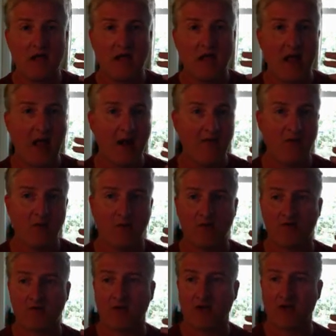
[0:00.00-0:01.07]

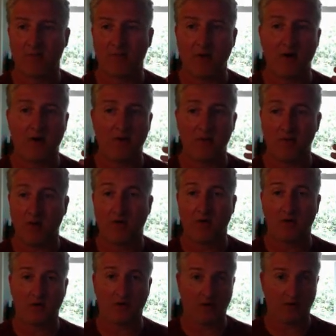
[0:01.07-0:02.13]
everyone's going to get better at building
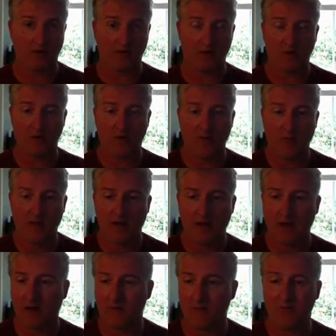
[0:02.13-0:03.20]
something,
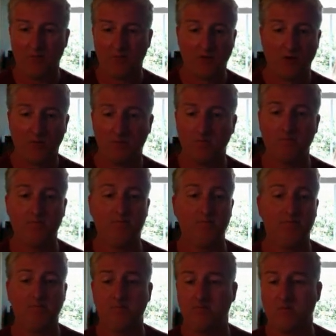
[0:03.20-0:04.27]
So
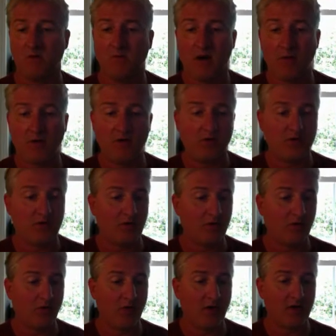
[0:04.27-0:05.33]
what I want to do is just
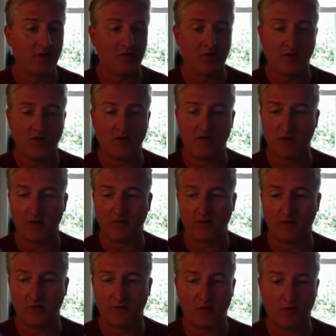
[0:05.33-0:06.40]
go ahead and show you the templates
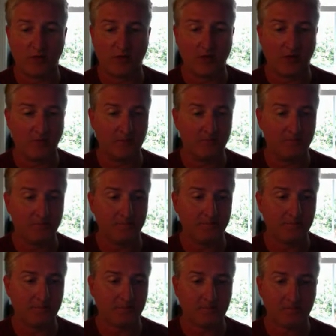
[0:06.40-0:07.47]
here way quicker
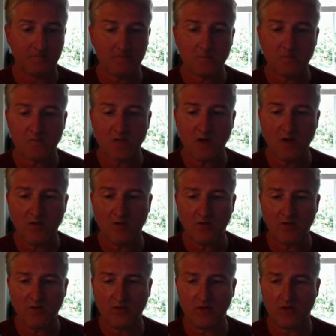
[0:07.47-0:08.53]
so you
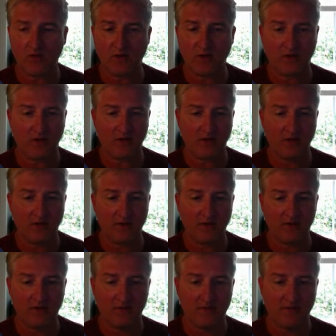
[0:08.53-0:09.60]
see what they look like.
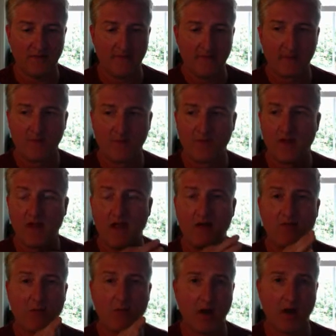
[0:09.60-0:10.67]
And
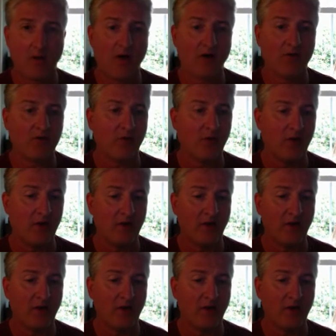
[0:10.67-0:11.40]
from what I'm also hearing